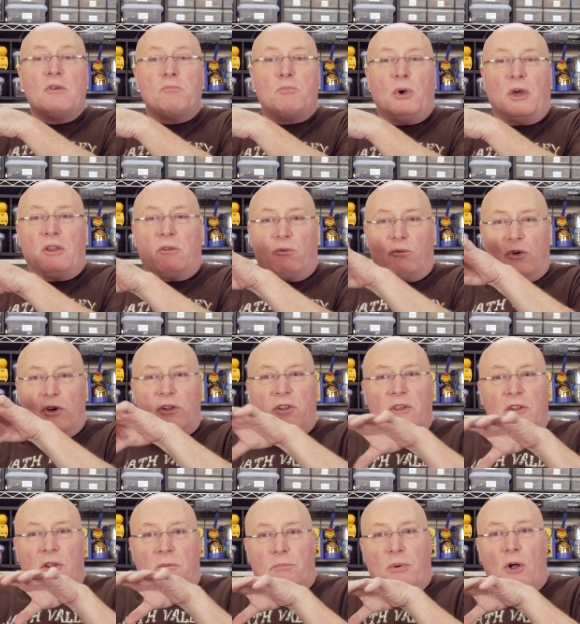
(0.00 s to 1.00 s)
but
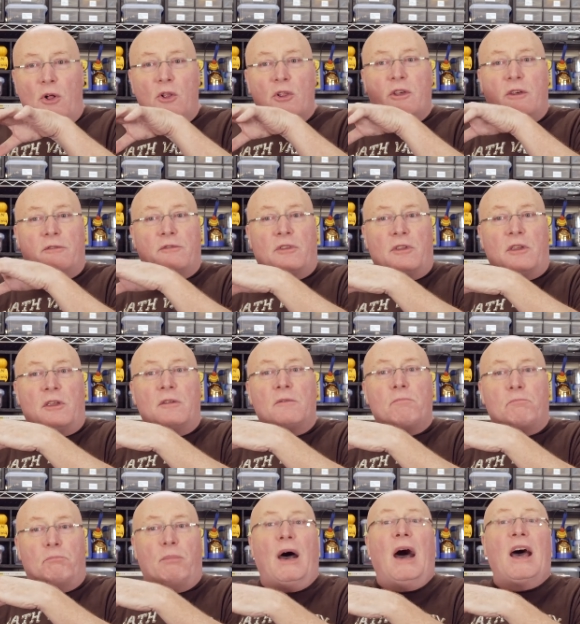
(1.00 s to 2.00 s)
really the bulk of the
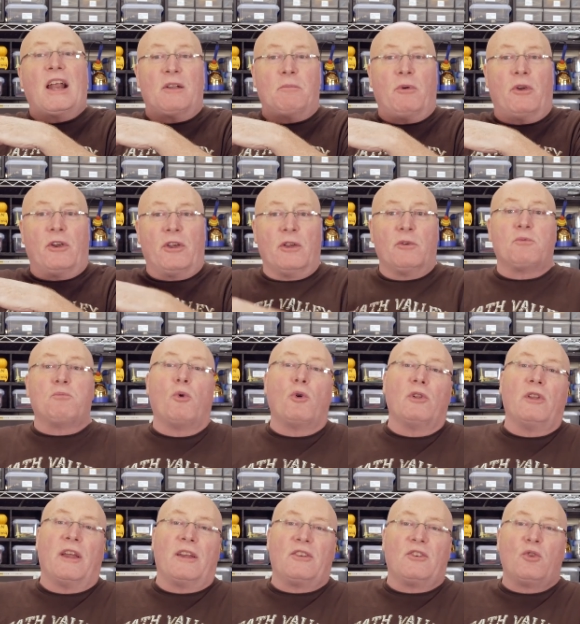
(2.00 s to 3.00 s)
bottom area was
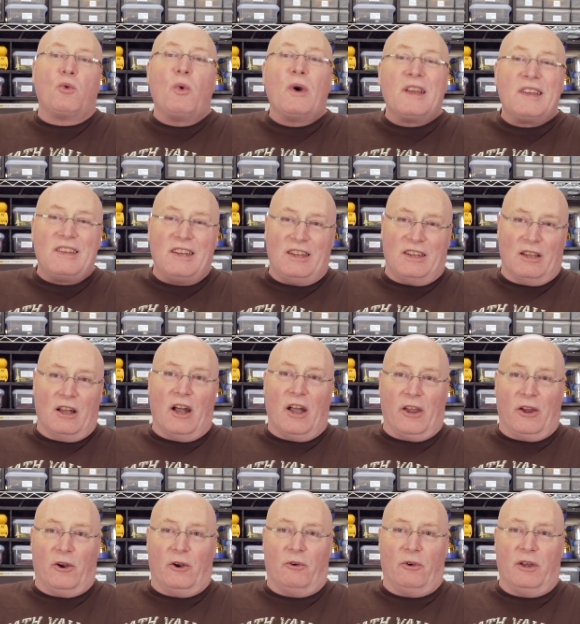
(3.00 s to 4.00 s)
more like 20
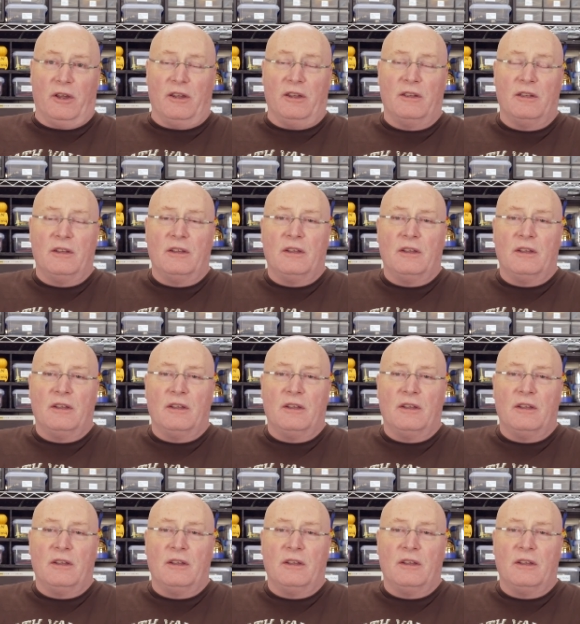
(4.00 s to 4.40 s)
IRE.